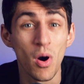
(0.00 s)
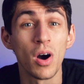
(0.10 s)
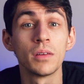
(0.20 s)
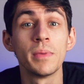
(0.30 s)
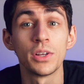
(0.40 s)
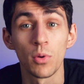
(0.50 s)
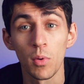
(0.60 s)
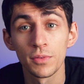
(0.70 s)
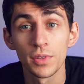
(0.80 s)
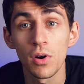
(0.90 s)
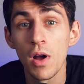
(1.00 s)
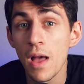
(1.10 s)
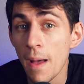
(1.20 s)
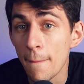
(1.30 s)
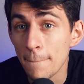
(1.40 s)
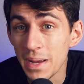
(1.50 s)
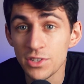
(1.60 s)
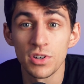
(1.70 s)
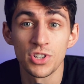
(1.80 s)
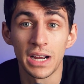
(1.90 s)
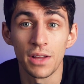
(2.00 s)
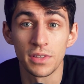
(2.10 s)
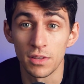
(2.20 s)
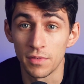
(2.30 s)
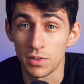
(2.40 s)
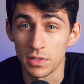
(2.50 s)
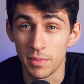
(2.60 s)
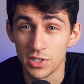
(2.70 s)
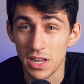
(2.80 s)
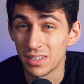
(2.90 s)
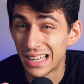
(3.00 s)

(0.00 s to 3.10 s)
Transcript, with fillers: automate your workflow, make sure to check out the other videos on my channel.